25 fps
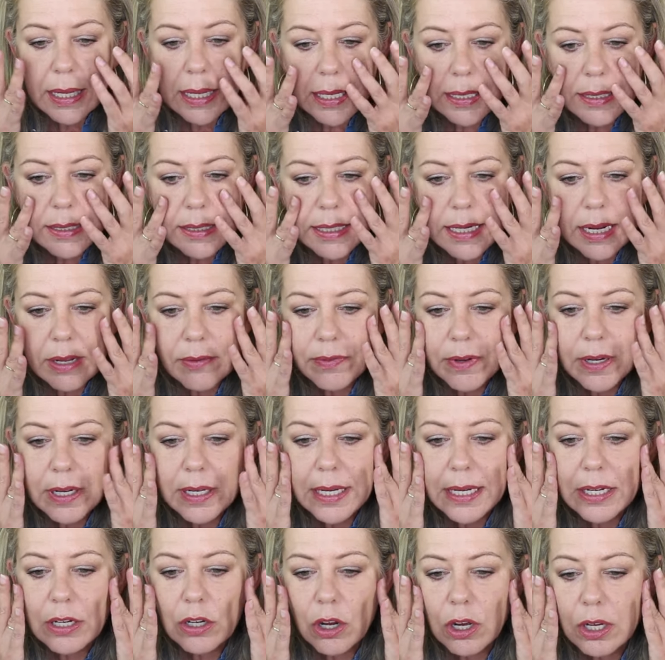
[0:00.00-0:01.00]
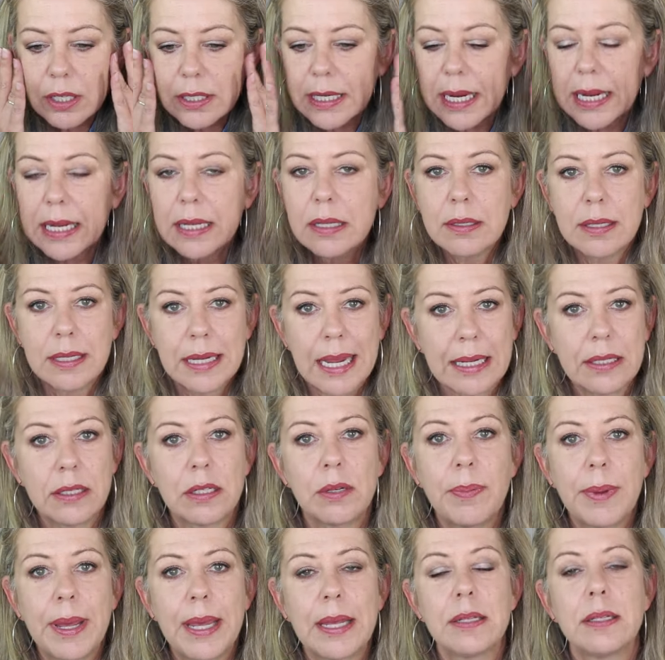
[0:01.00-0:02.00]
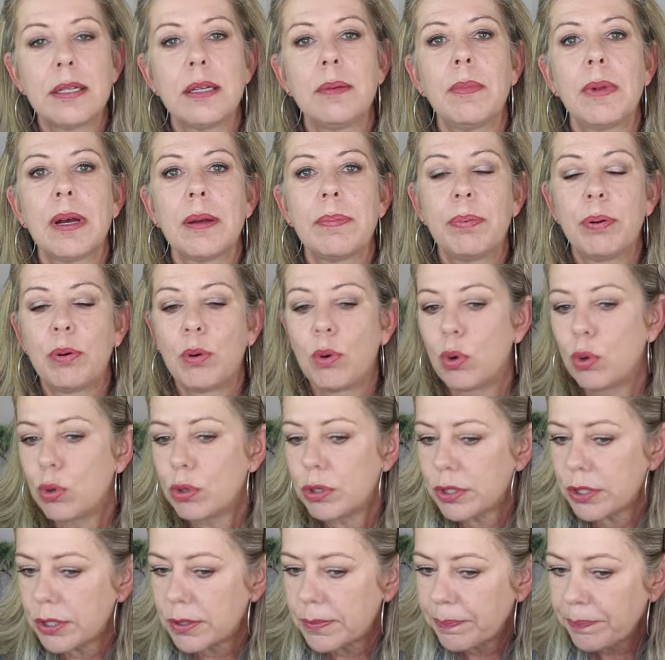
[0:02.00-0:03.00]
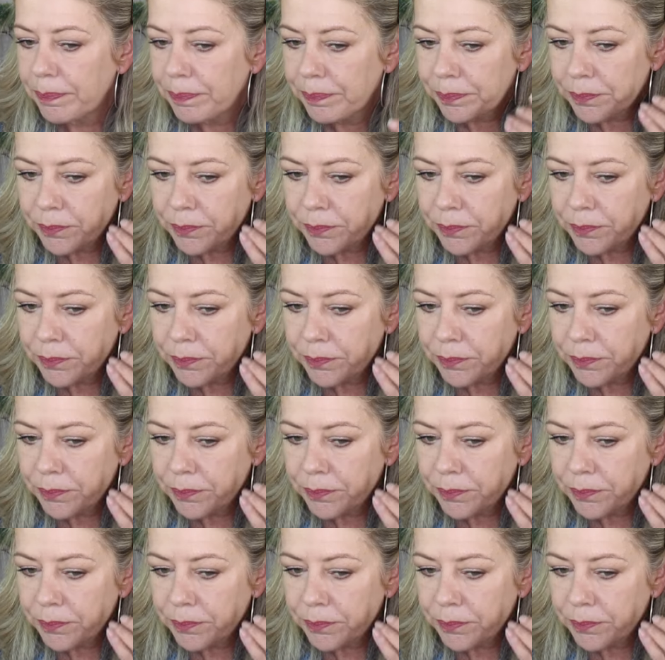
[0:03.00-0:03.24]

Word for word: It's definitely not exacerbating my pores.